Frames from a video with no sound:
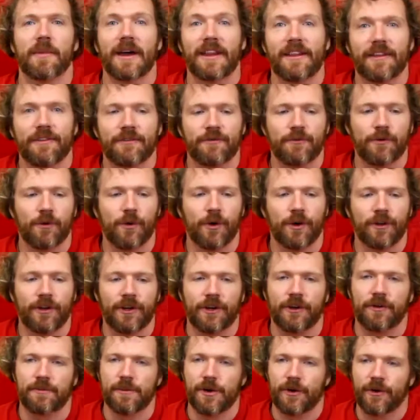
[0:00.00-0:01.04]
by these 4
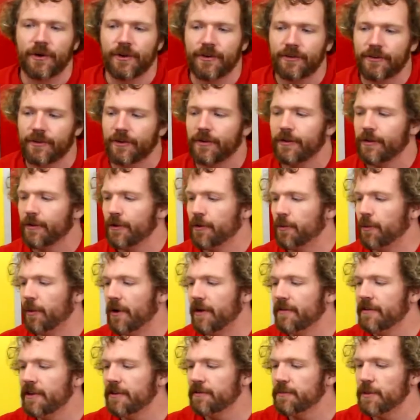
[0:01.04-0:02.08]
little motors.
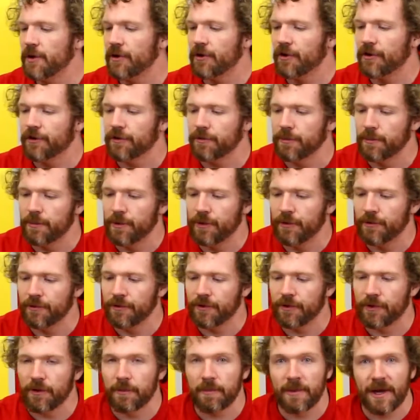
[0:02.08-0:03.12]
One of these motors
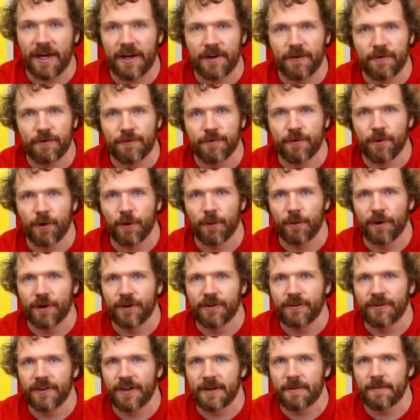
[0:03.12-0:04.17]
moves the bed
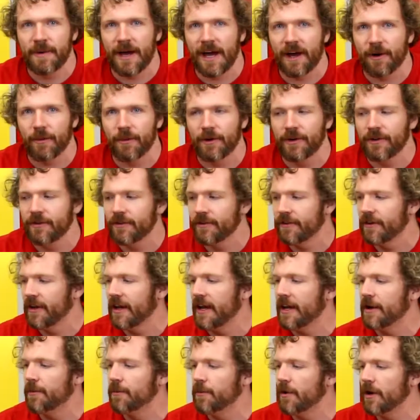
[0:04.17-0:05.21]
forwards and backwards,
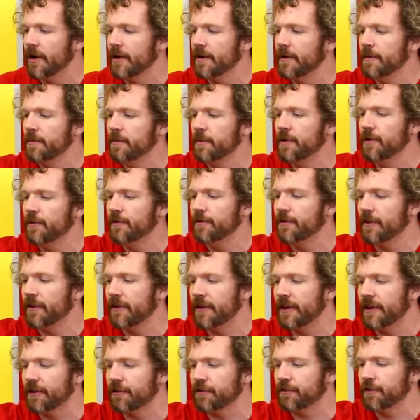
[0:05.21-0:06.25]
and one moves
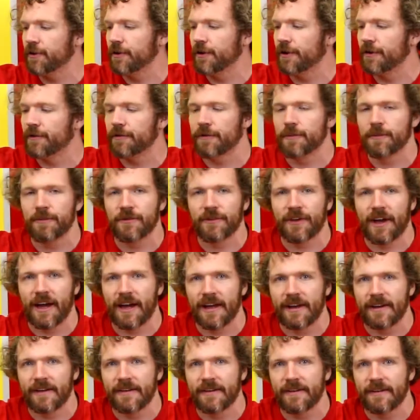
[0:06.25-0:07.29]
the extruder from
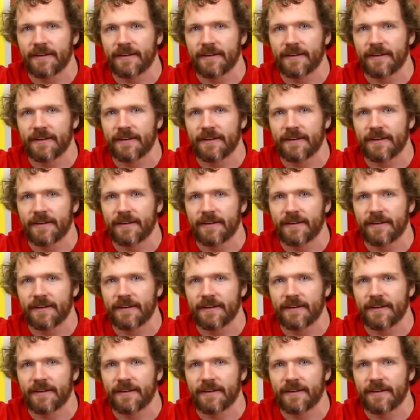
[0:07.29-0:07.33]
side